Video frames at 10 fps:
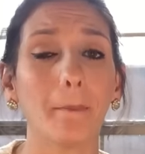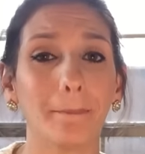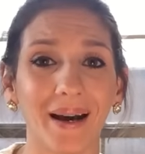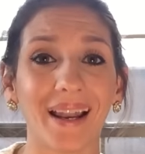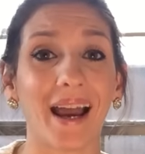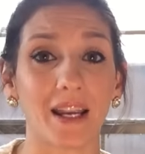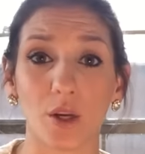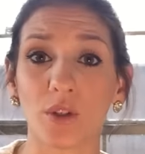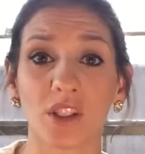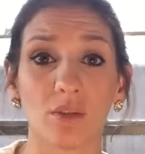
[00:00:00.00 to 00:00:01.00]
but I
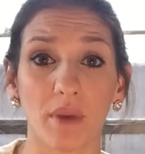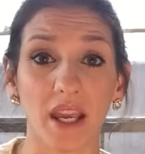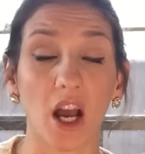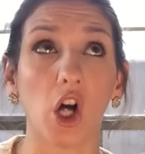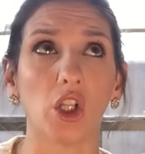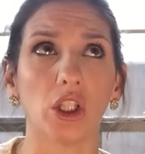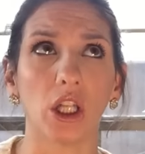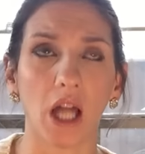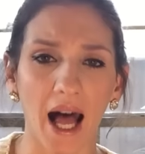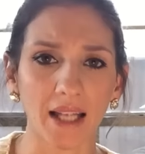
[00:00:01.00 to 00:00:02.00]
used to be a
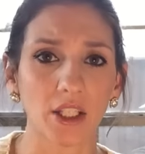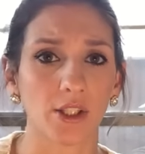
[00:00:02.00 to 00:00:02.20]
lot,